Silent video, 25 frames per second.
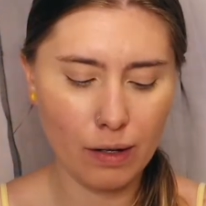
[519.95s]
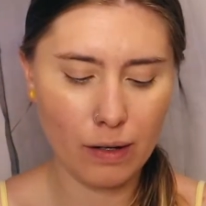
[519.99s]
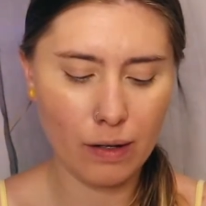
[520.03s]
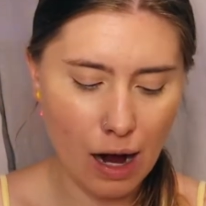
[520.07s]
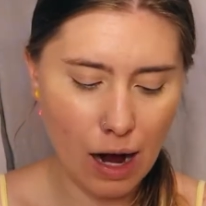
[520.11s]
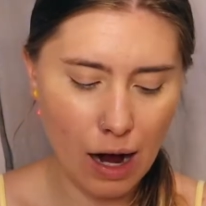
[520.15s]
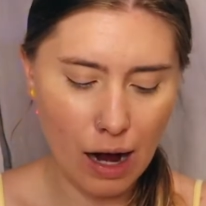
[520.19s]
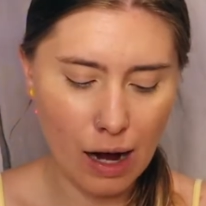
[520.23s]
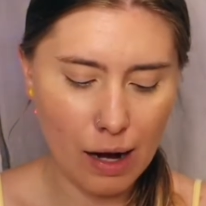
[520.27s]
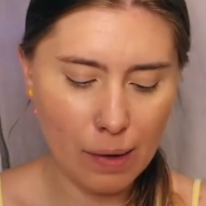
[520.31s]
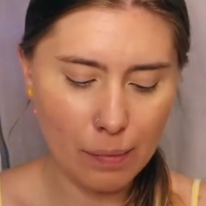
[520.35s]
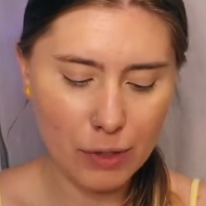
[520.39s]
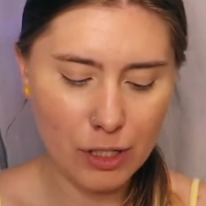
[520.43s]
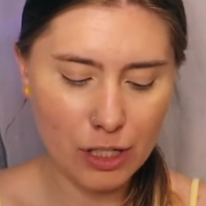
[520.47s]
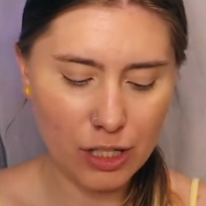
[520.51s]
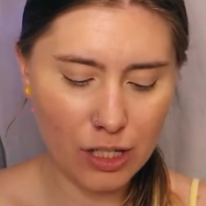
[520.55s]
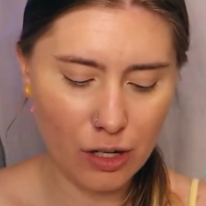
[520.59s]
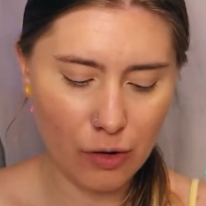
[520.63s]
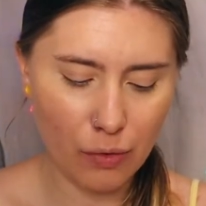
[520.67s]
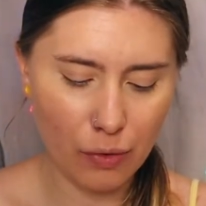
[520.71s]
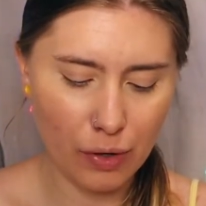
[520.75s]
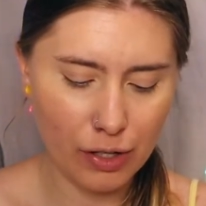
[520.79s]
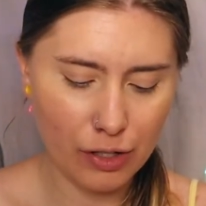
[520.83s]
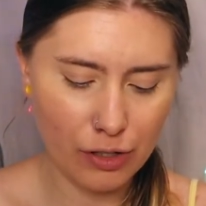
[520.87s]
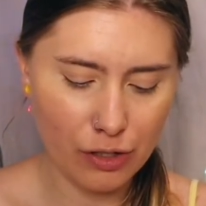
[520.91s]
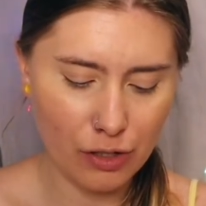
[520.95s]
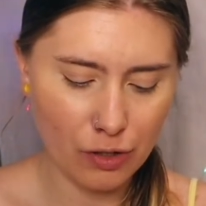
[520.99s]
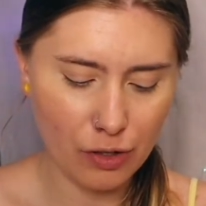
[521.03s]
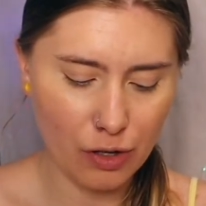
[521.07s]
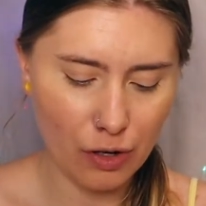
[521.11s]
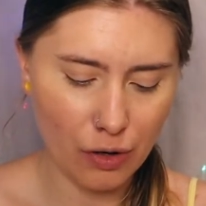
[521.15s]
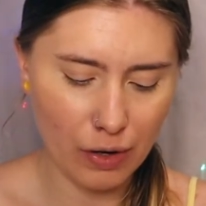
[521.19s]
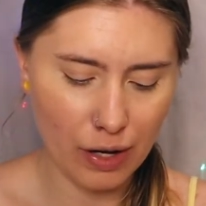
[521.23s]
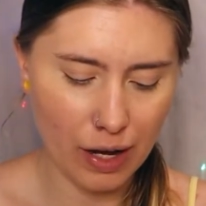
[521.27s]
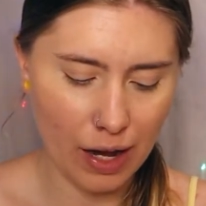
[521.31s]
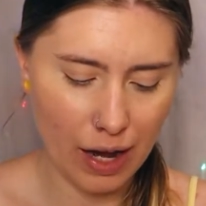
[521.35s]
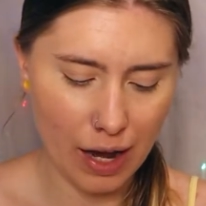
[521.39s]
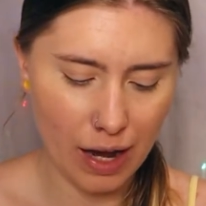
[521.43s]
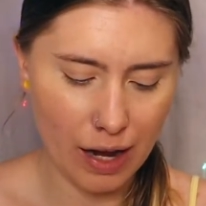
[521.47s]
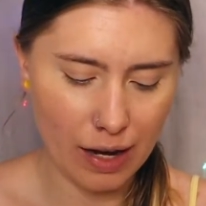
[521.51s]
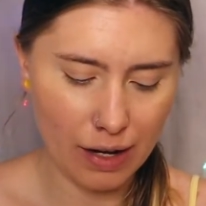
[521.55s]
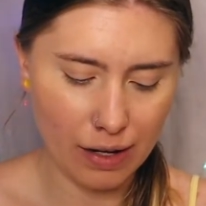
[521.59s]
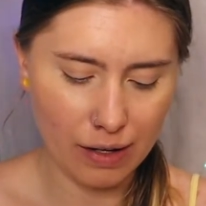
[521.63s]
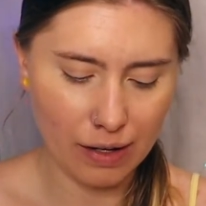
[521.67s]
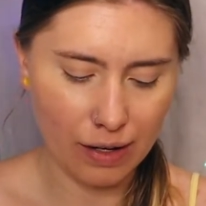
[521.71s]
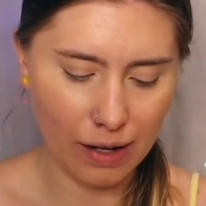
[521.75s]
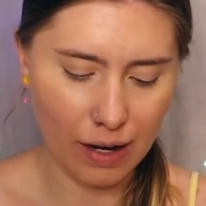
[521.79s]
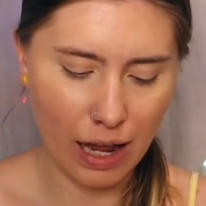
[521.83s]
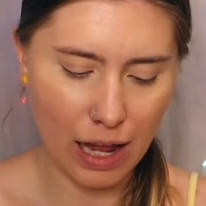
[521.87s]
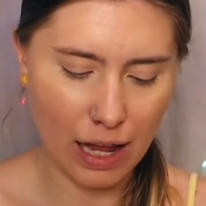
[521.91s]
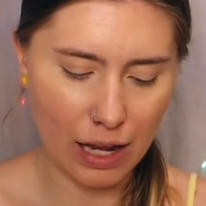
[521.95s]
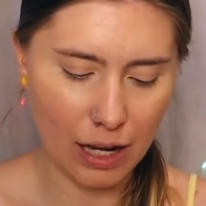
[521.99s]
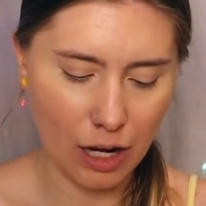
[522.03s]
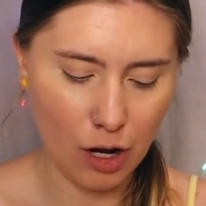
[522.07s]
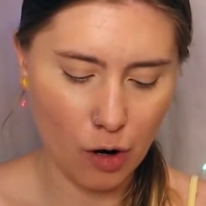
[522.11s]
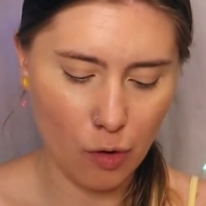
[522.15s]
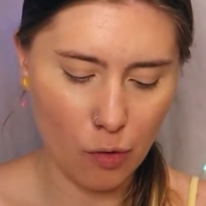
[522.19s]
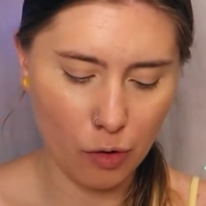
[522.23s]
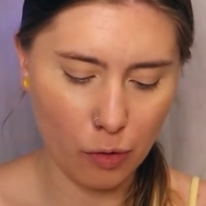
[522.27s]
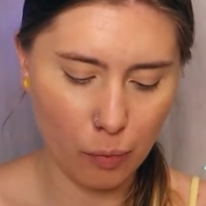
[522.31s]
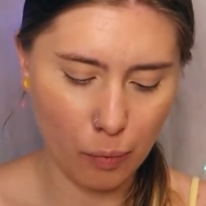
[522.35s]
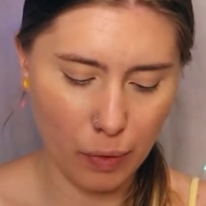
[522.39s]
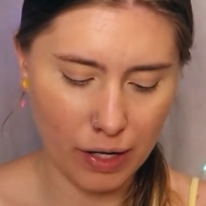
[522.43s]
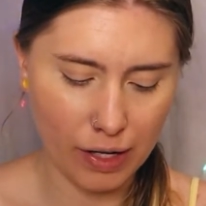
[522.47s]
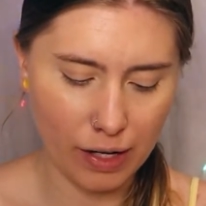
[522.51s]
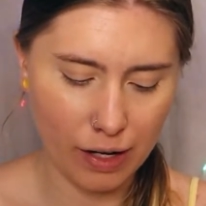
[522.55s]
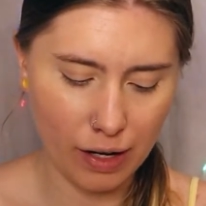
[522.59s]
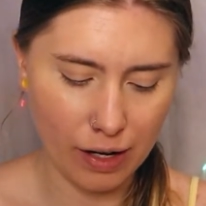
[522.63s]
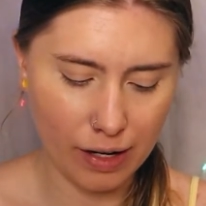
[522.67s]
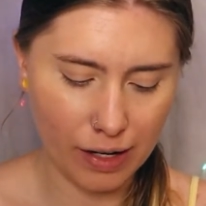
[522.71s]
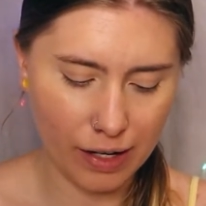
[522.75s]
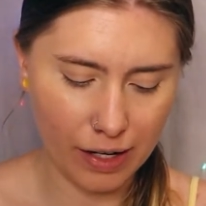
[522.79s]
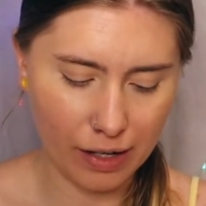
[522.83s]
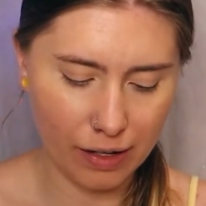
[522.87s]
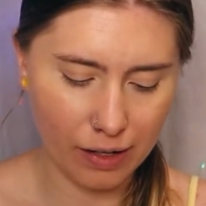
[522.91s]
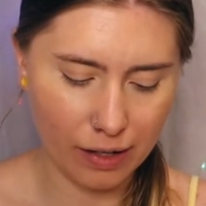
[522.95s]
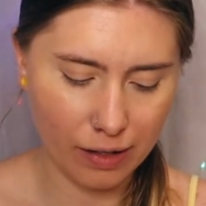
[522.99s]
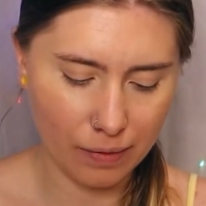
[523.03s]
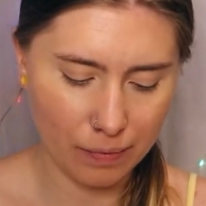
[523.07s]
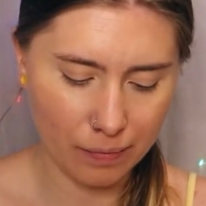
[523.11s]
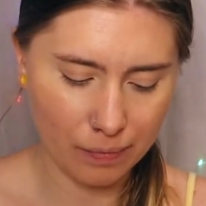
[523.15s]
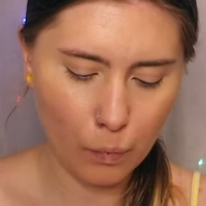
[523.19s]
I'm just going to go ahead and go with my gut here.